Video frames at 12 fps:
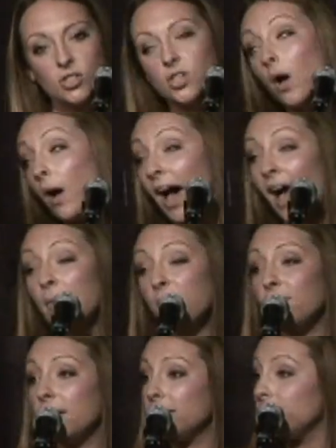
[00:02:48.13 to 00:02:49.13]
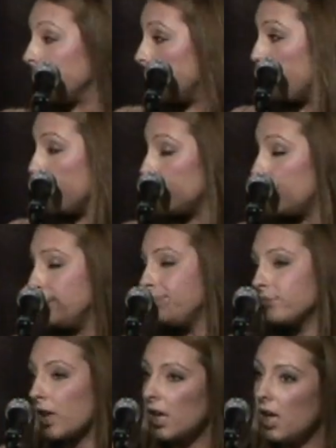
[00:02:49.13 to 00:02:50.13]
So I'm a very lucky
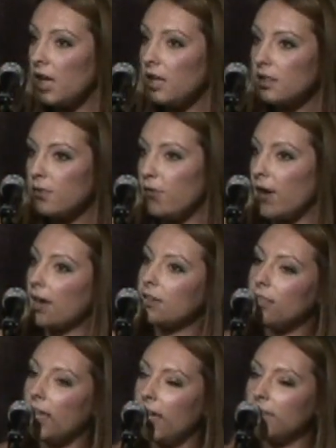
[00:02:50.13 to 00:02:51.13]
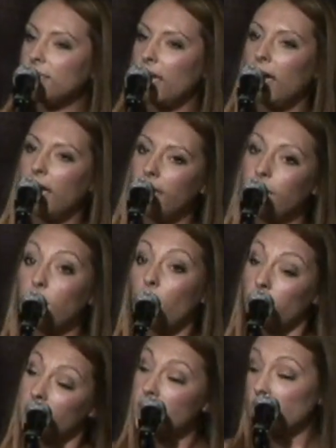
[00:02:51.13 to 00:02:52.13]
person in the fact that I am an
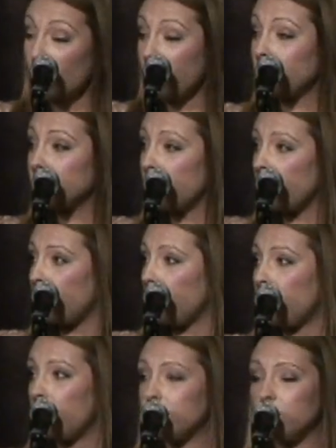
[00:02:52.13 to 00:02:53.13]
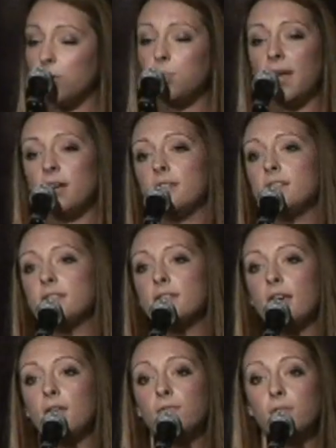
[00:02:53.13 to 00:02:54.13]
only child and I have two parents
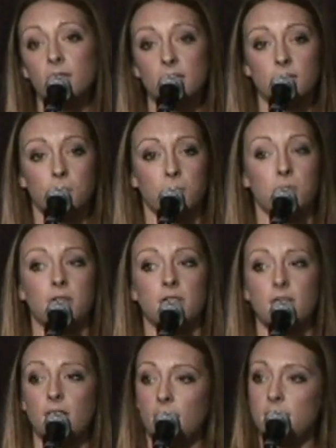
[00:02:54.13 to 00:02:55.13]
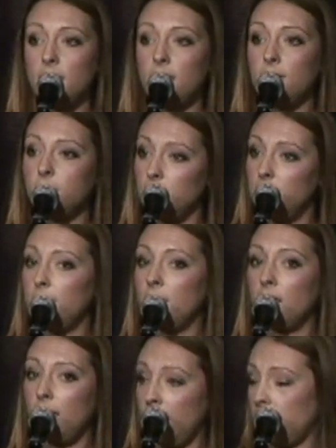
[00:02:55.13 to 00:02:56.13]
that fully support the idea of me
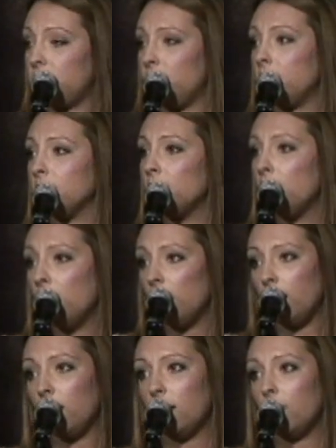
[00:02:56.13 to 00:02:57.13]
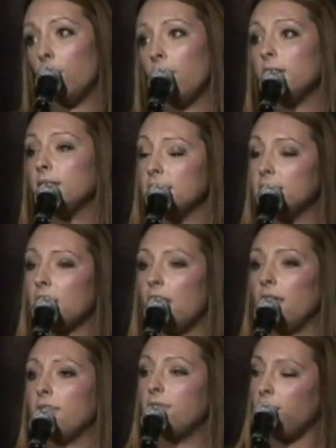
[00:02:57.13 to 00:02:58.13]
being an actor. Or at least
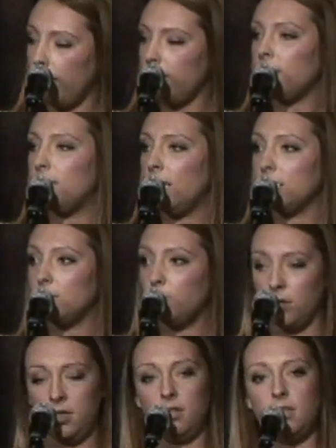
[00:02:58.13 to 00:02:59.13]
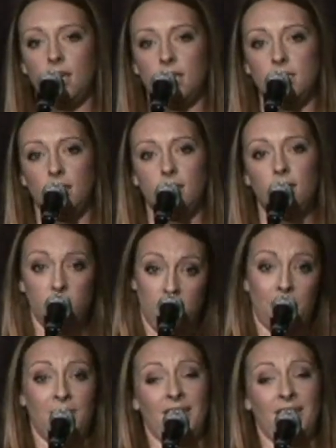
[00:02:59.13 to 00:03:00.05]
I thought they supported the idea of me